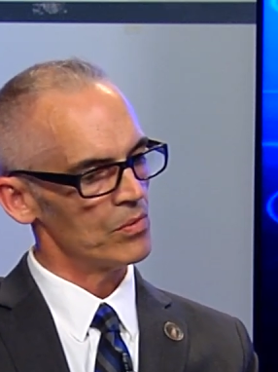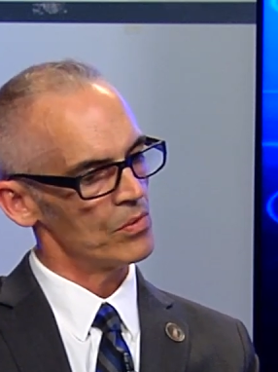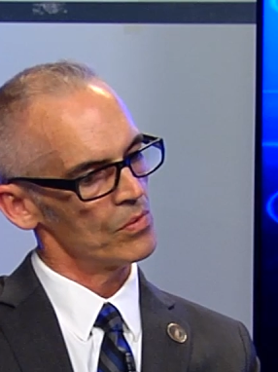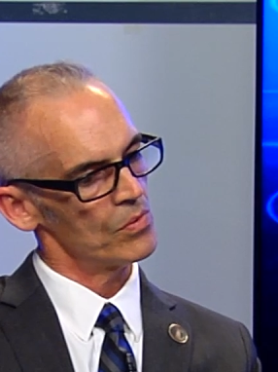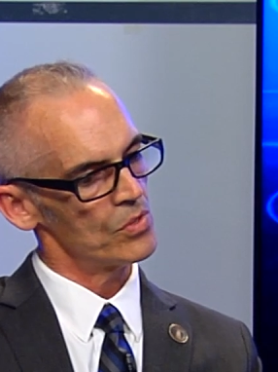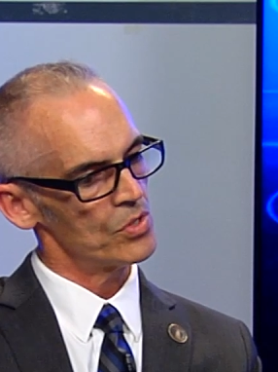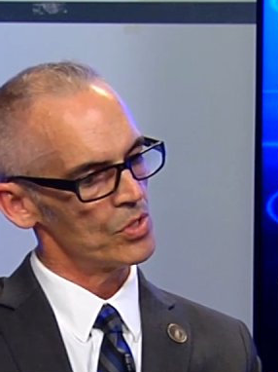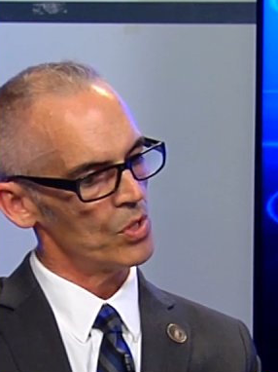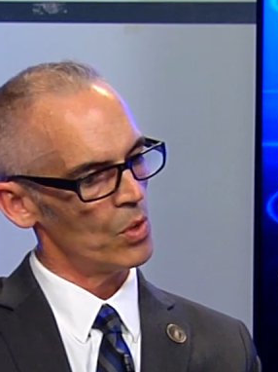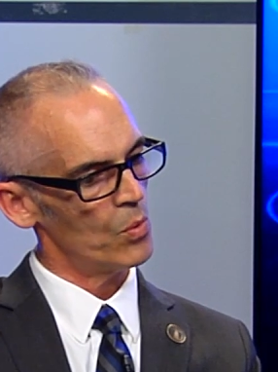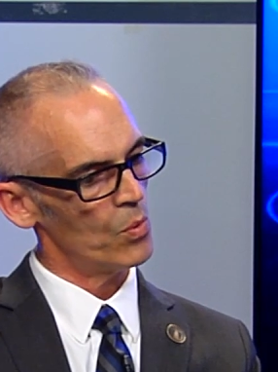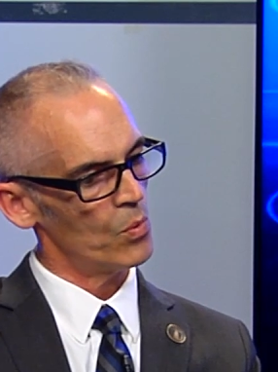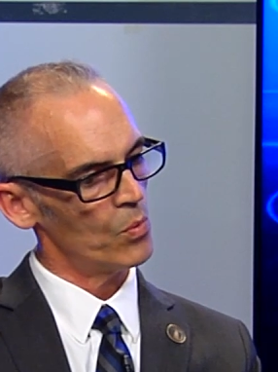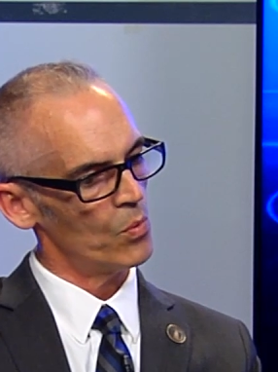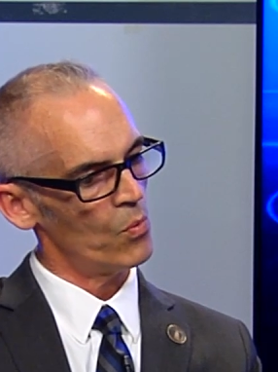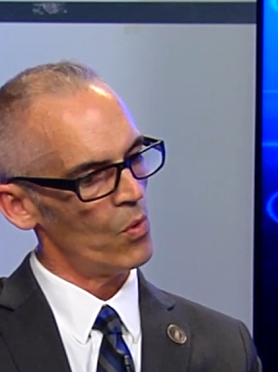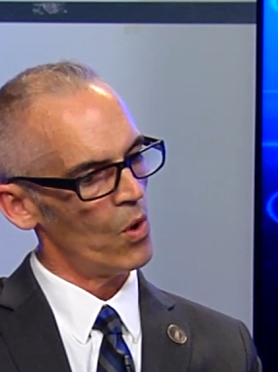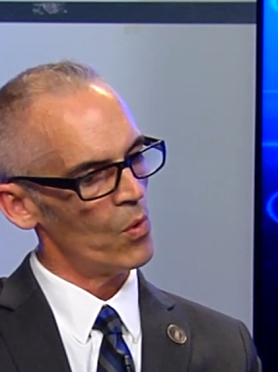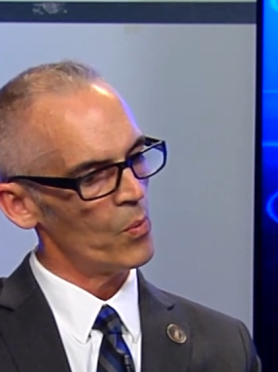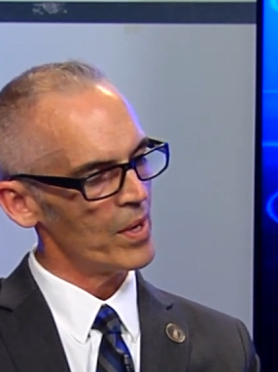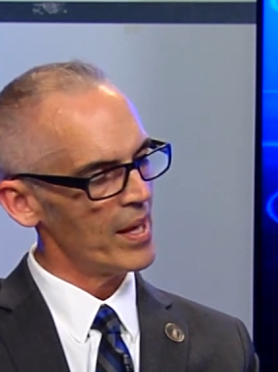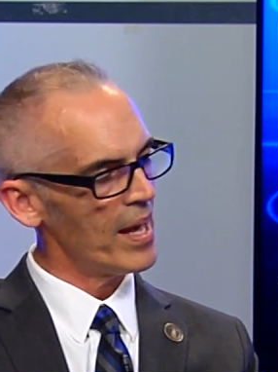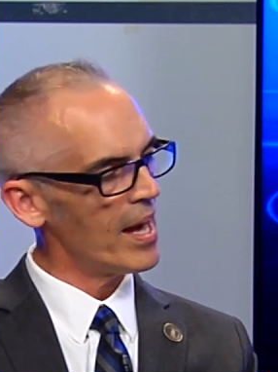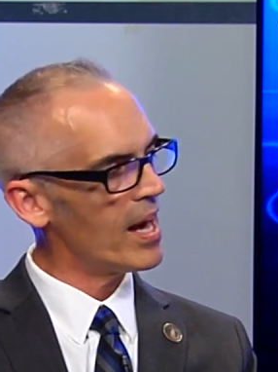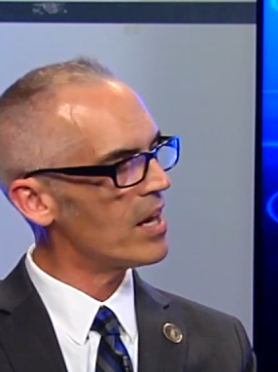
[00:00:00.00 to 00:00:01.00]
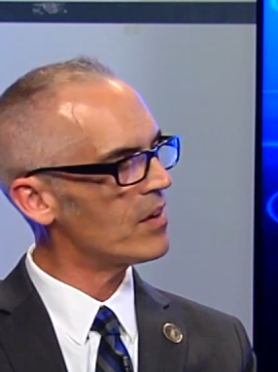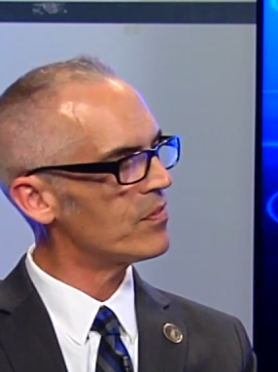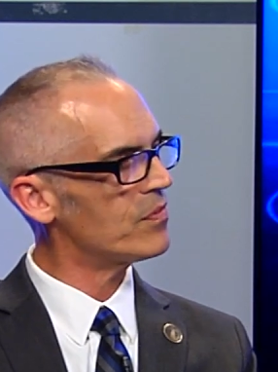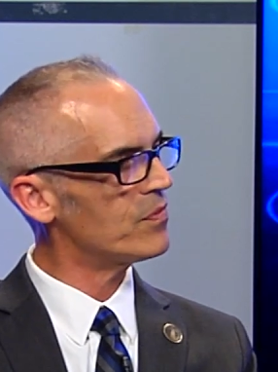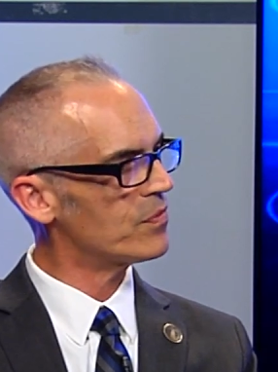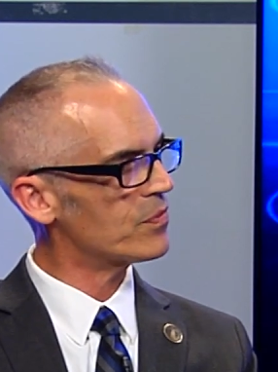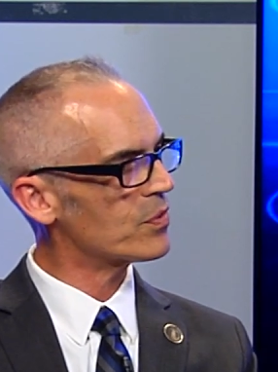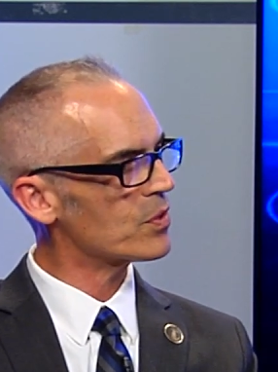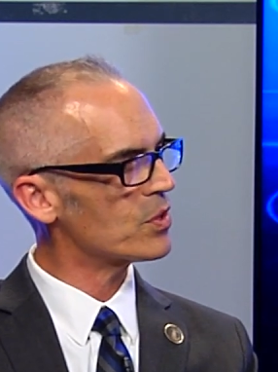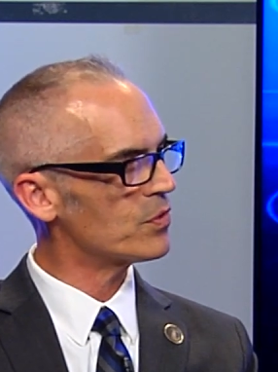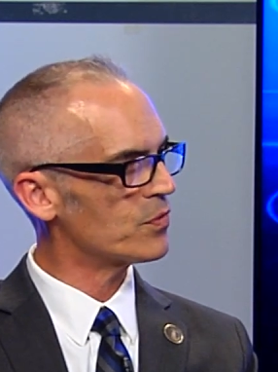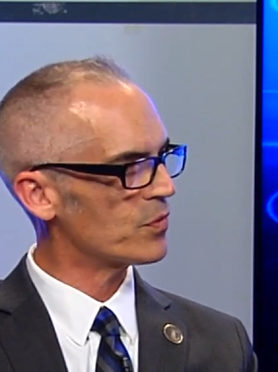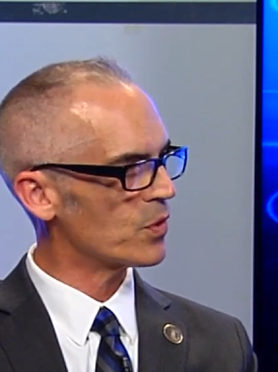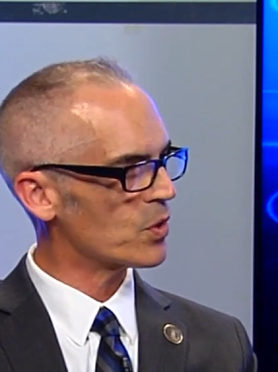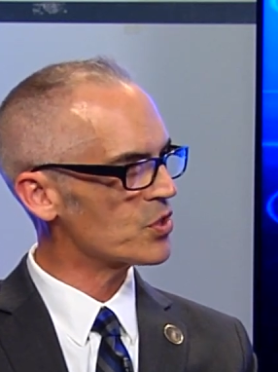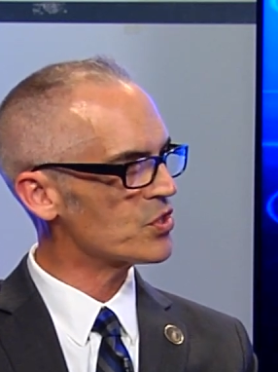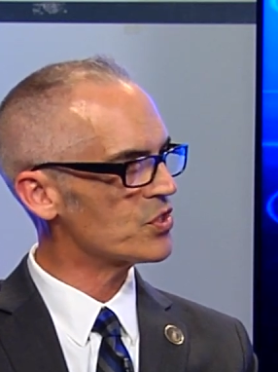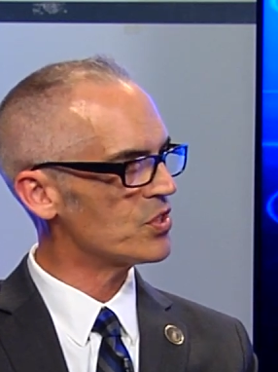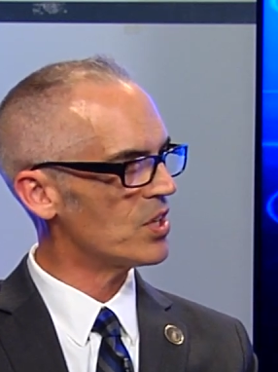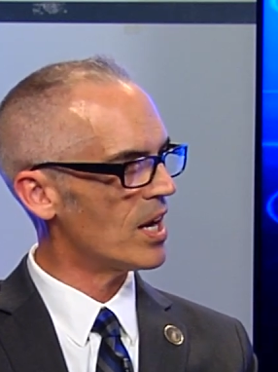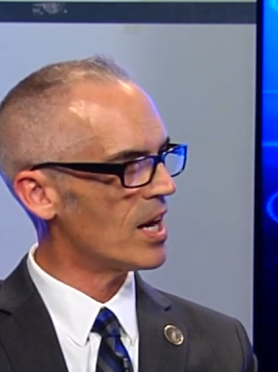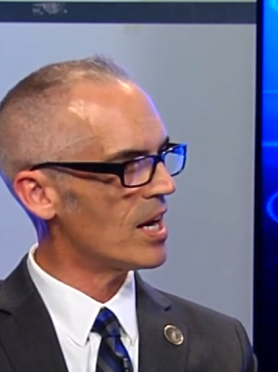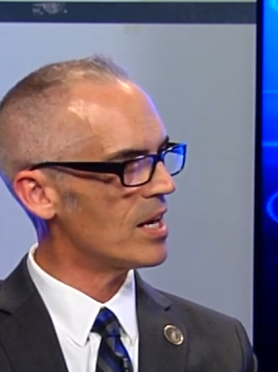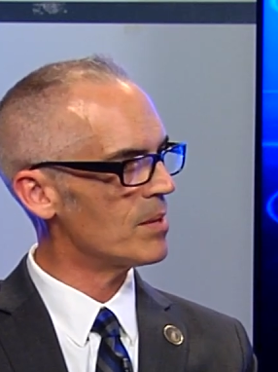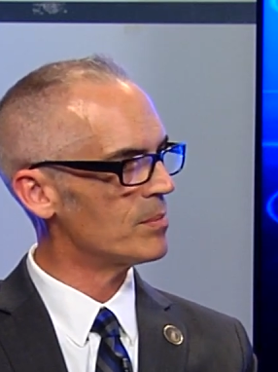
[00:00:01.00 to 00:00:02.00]
So what we have for the first
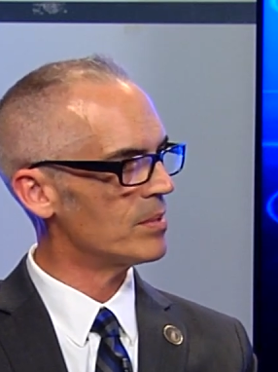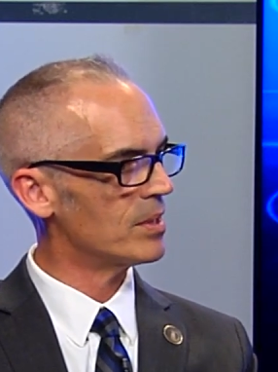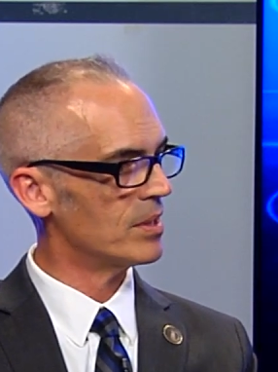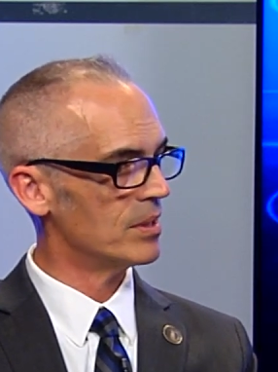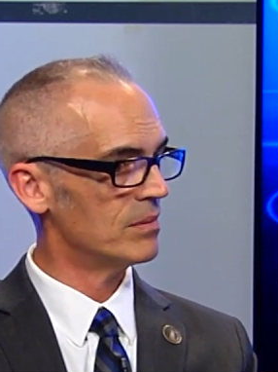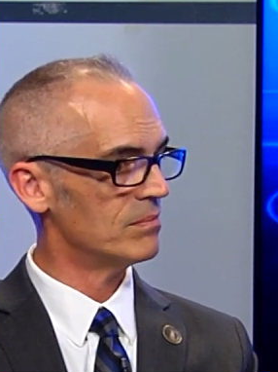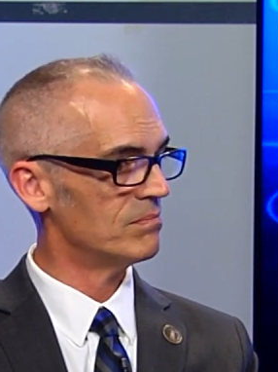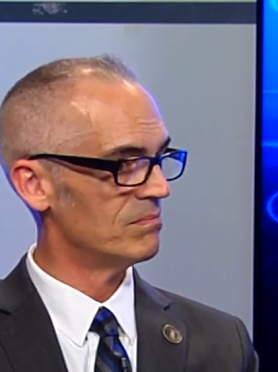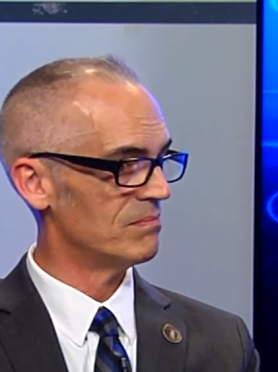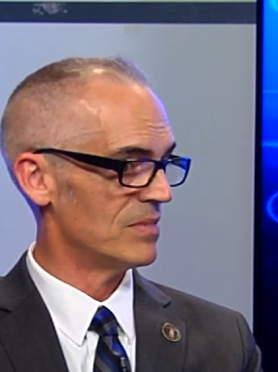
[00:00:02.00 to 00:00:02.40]
time